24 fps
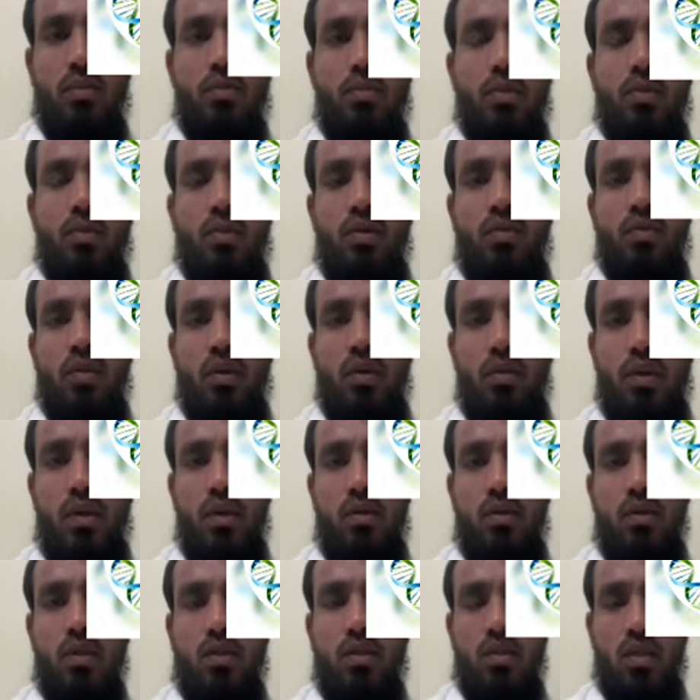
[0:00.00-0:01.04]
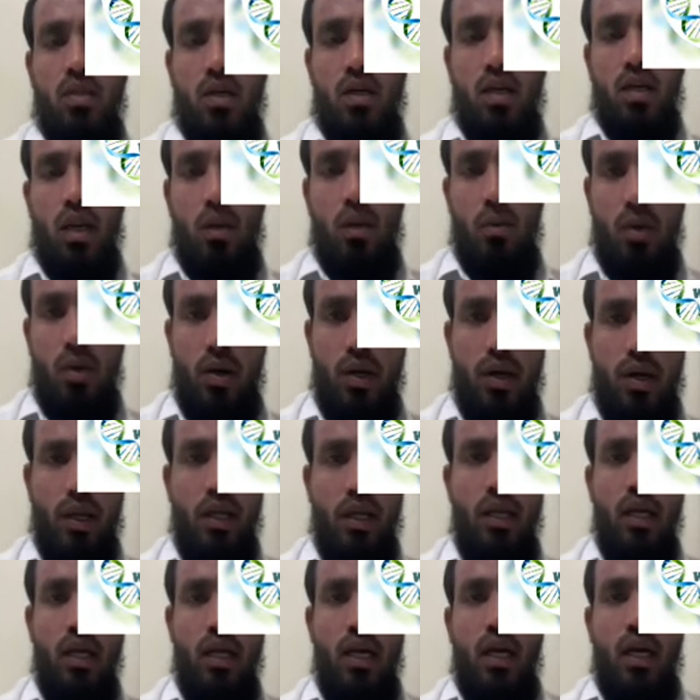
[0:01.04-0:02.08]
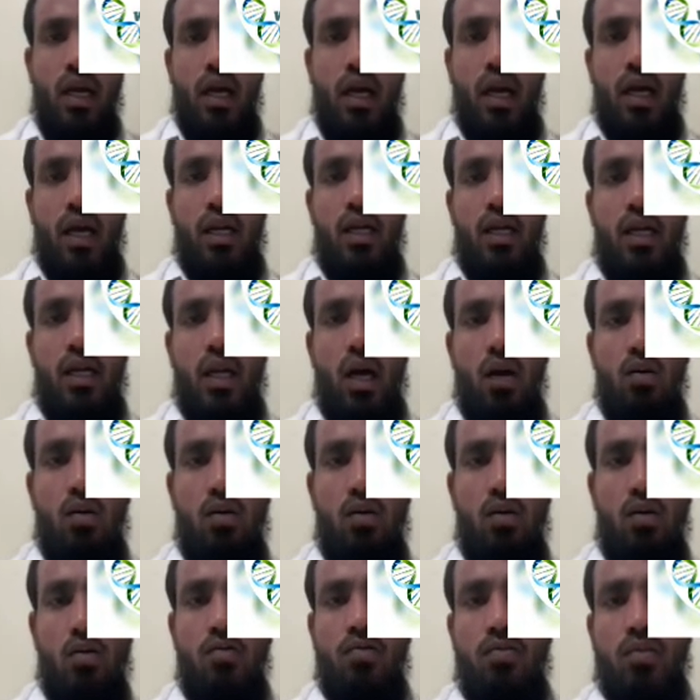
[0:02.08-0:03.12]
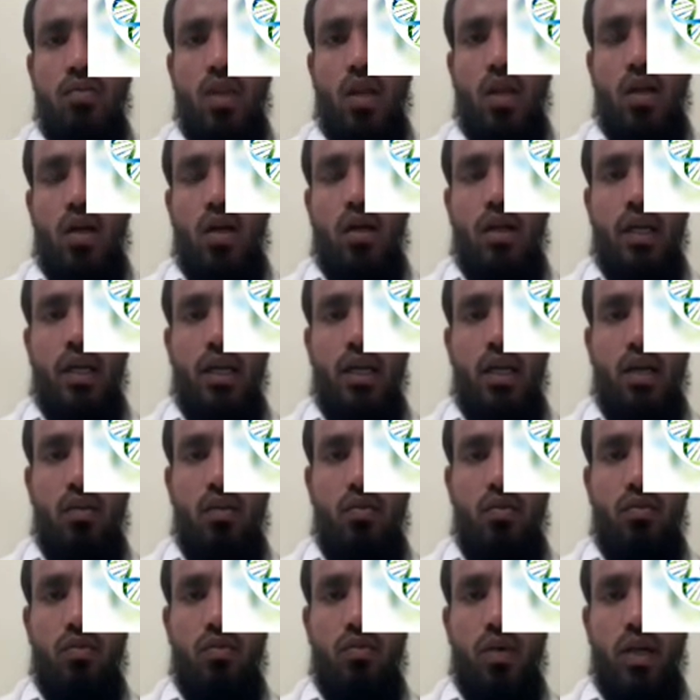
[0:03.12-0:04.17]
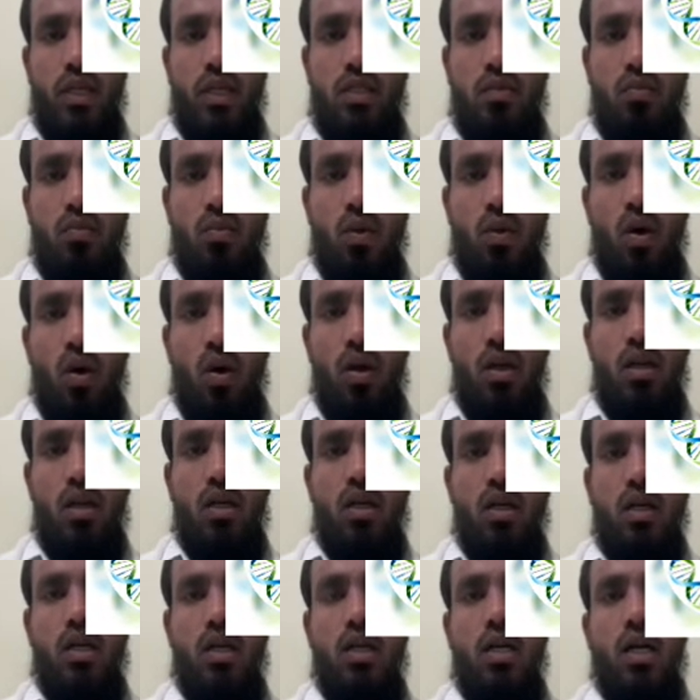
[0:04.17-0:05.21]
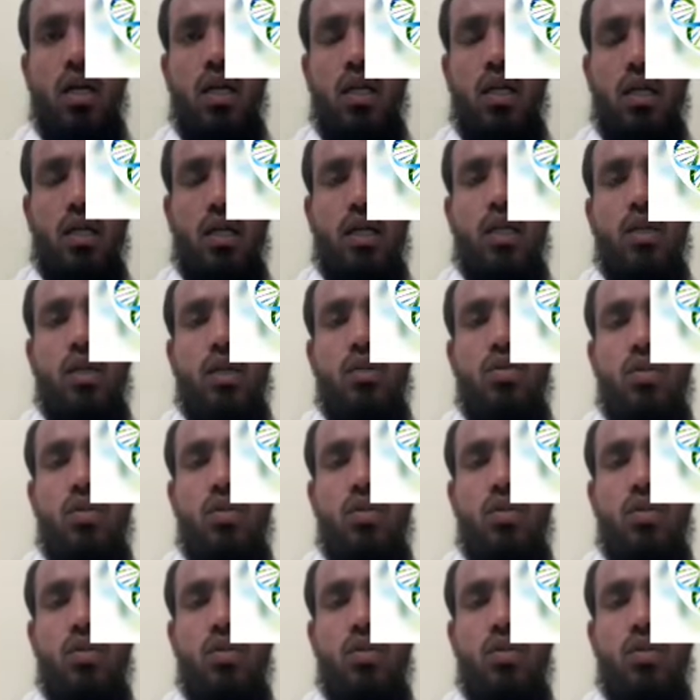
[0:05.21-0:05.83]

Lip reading: be perform into this laboratory, and now take a very small cut into